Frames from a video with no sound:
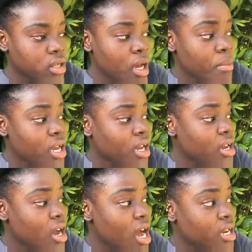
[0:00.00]
I mean, I
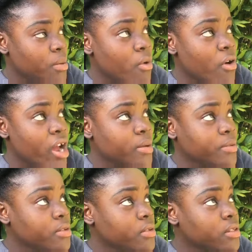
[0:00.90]
called the boy
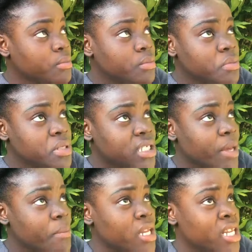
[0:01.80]
me say
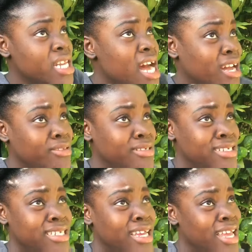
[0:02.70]
me not do
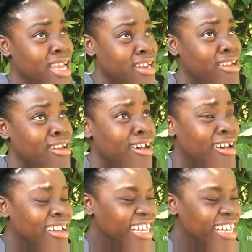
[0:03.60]
this again, you know.